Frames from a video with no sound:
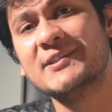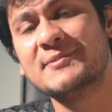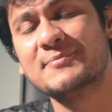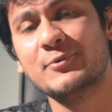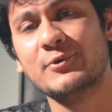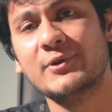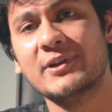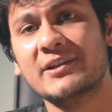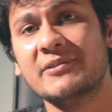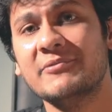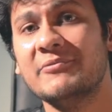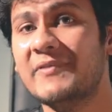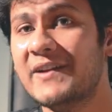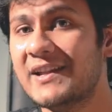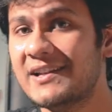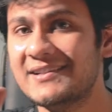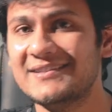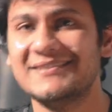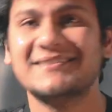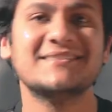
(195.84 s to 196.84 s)
this product?
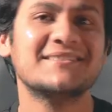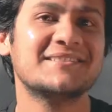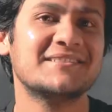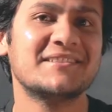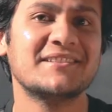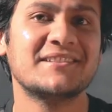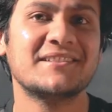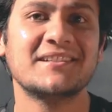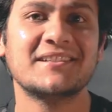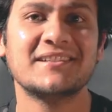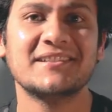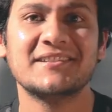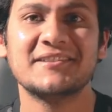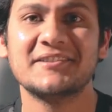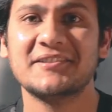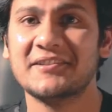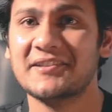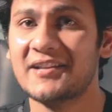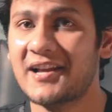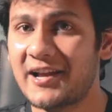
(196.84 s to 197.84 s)
Well,
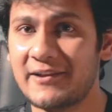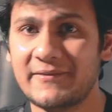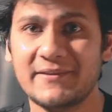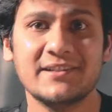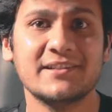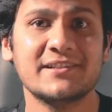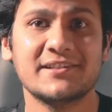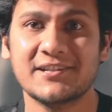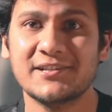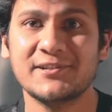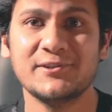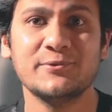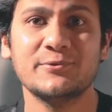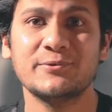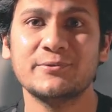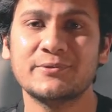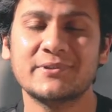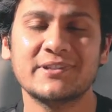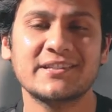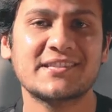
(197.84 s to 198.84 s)
I will tell
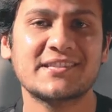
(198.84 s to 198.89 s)
you